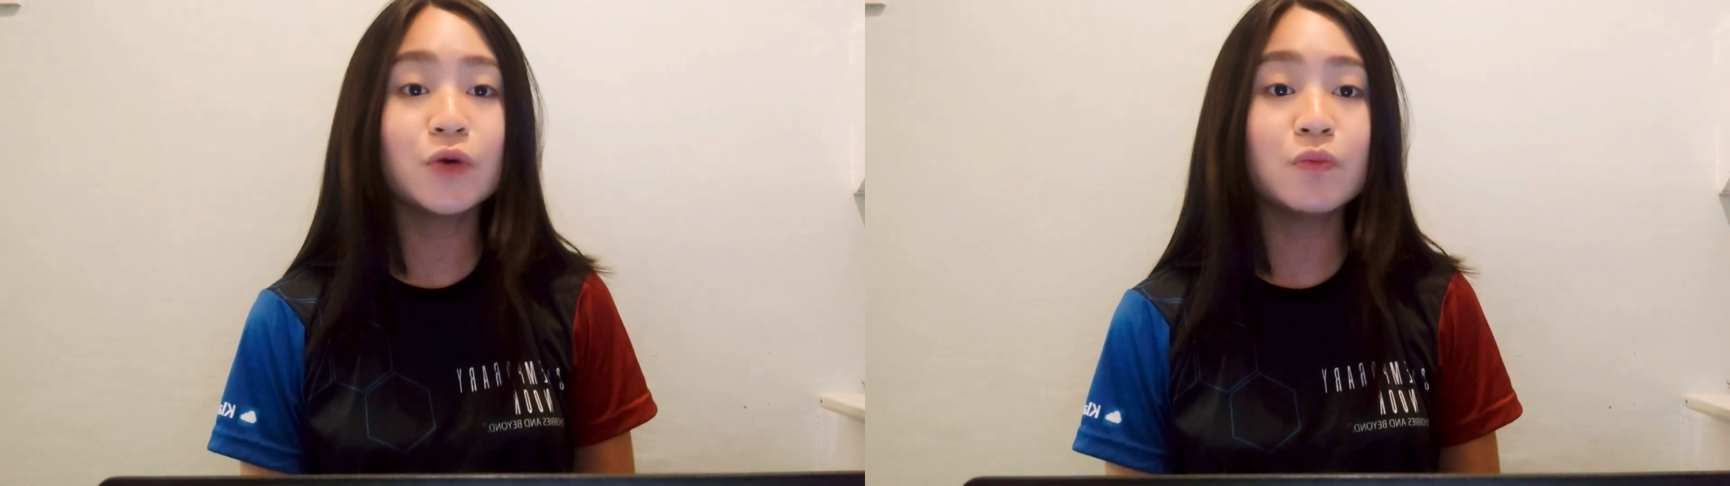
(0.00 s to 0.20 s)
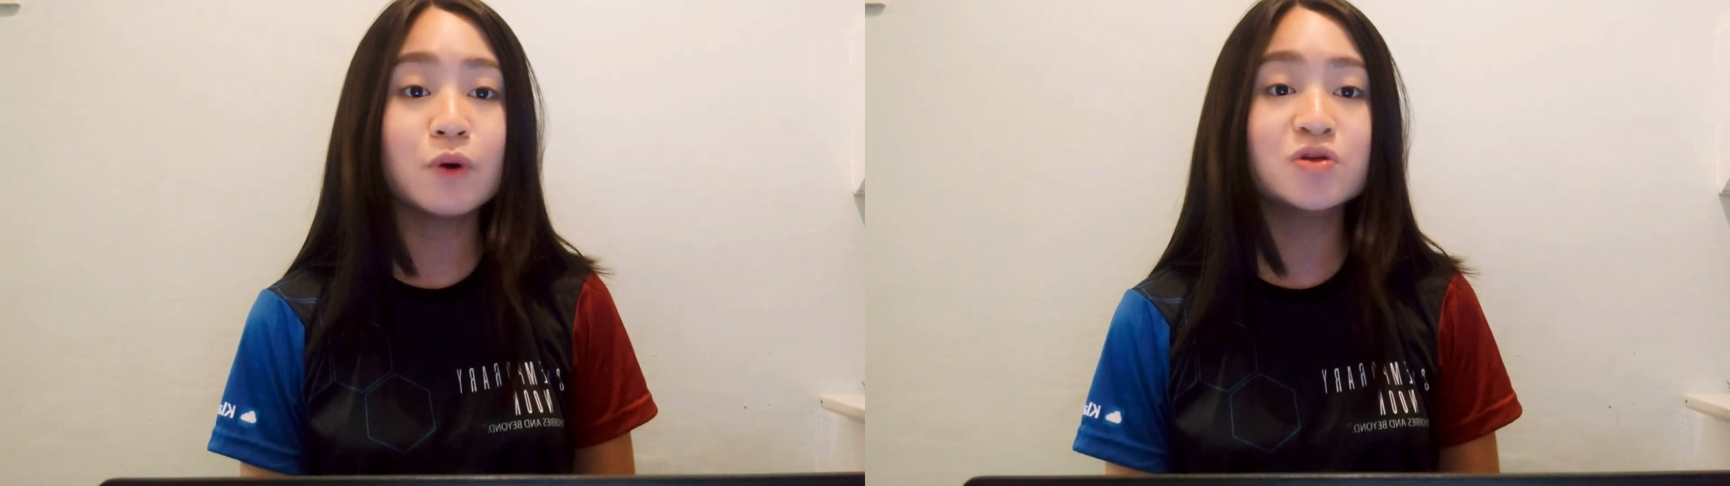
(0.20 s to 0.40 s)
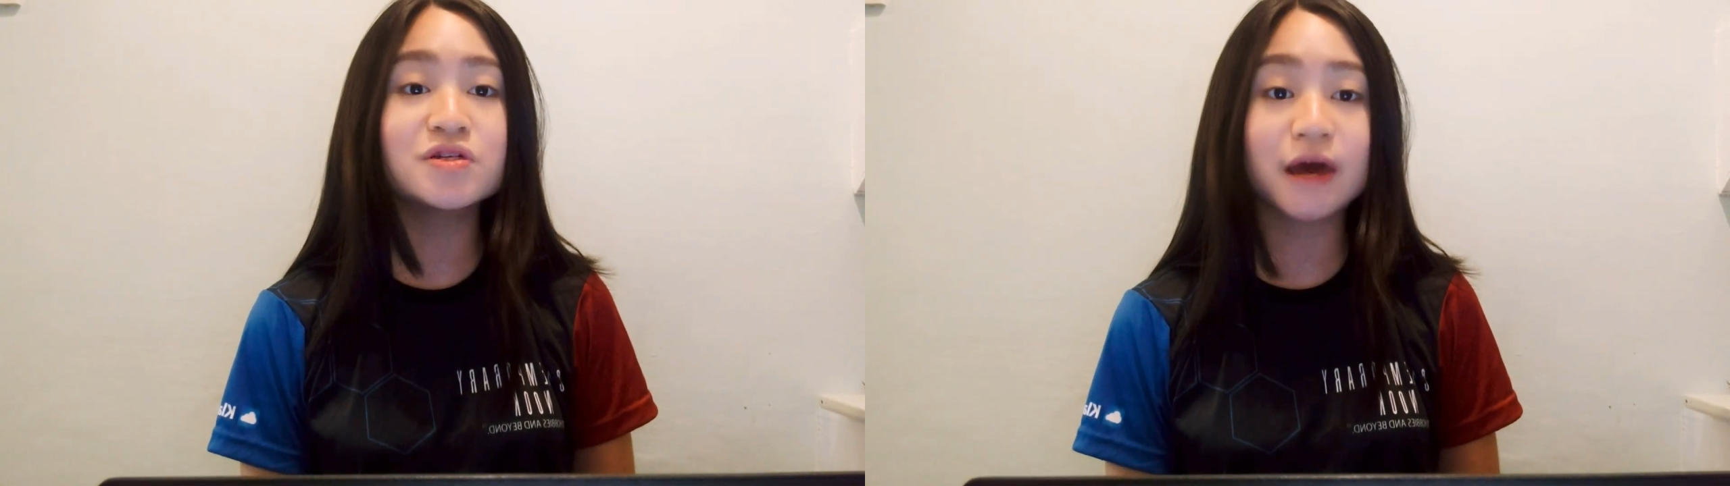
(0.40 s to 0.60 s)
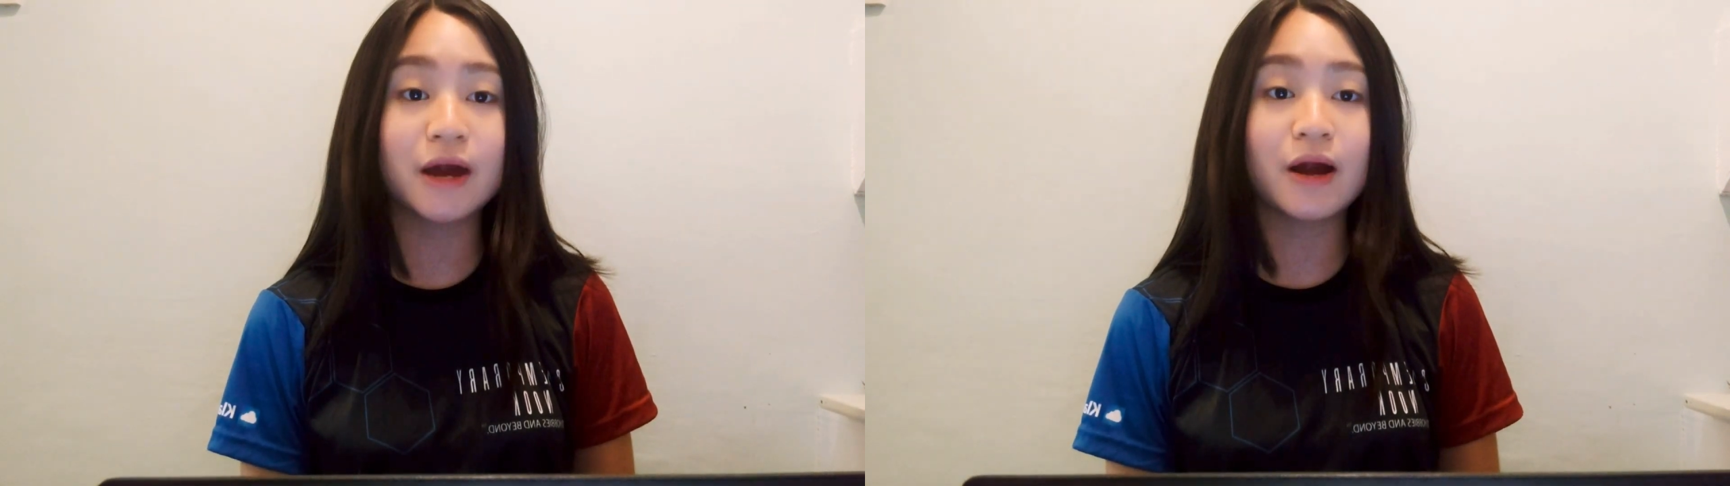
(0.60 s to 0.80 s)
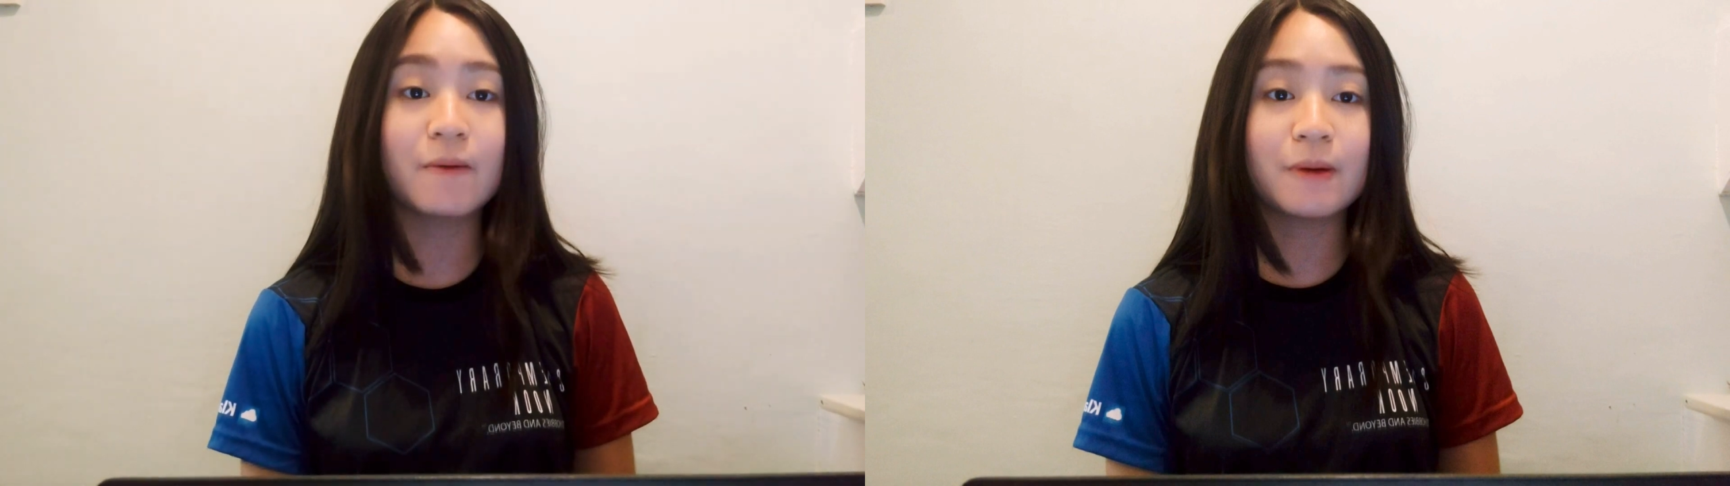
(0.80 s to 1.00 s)
most
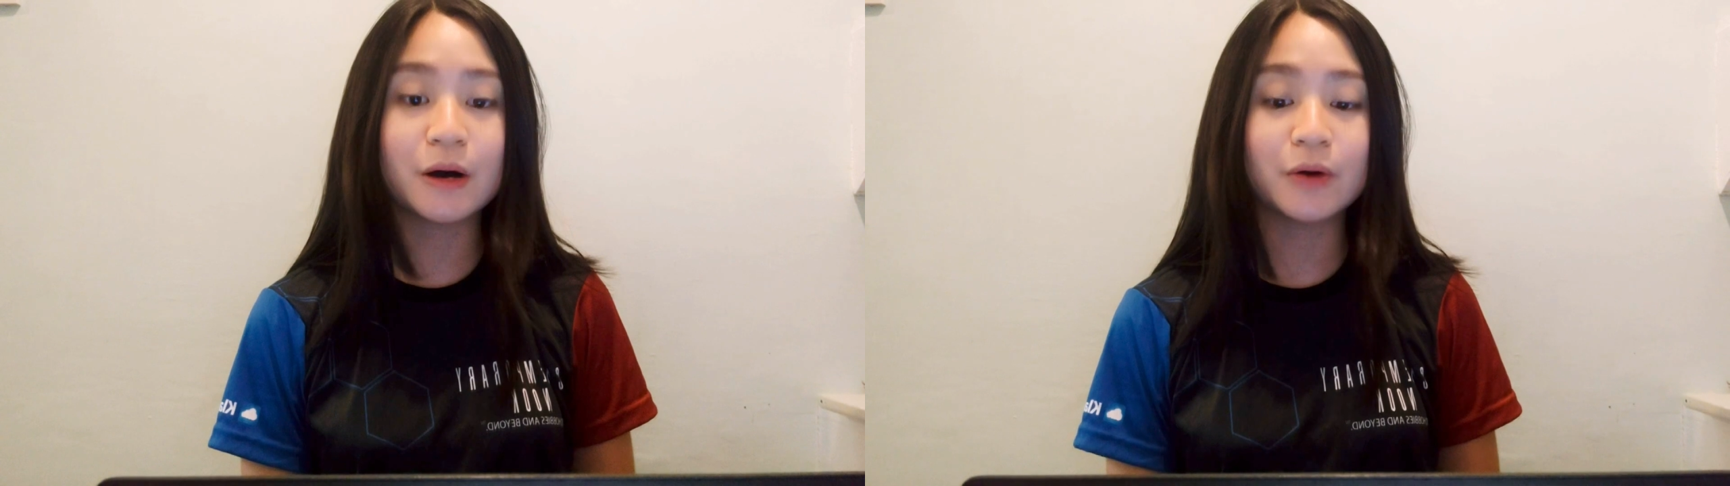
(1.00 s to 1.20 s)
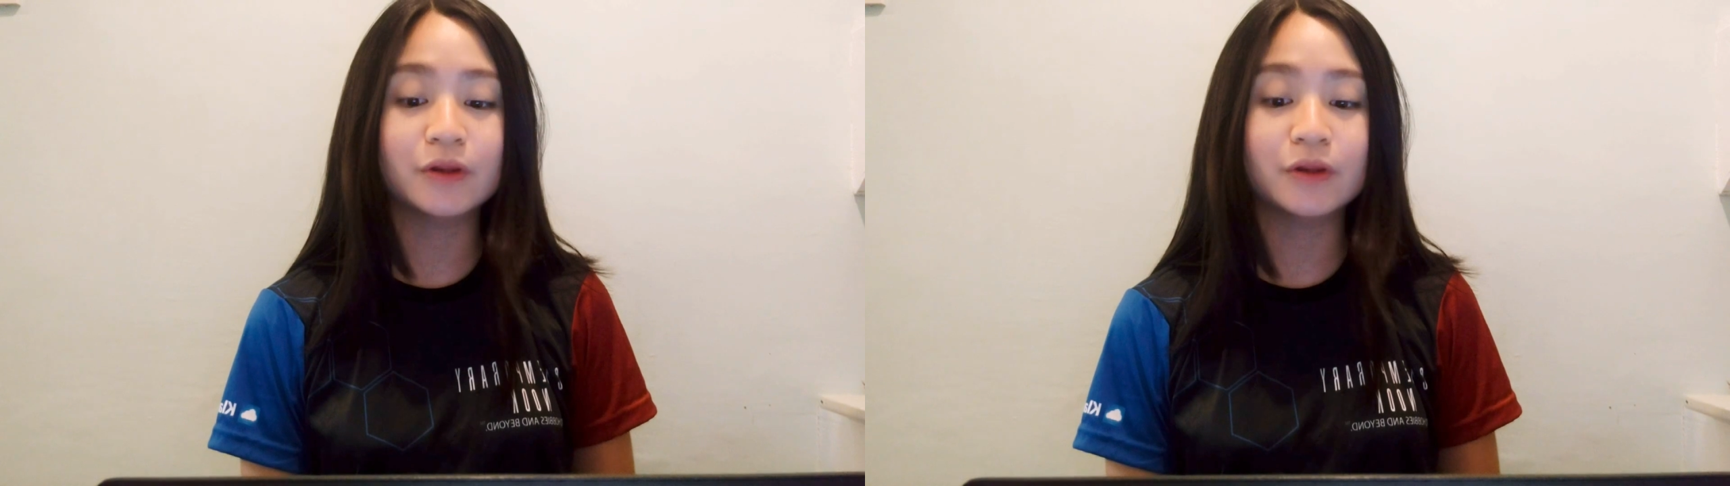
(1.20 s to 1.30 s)
care about.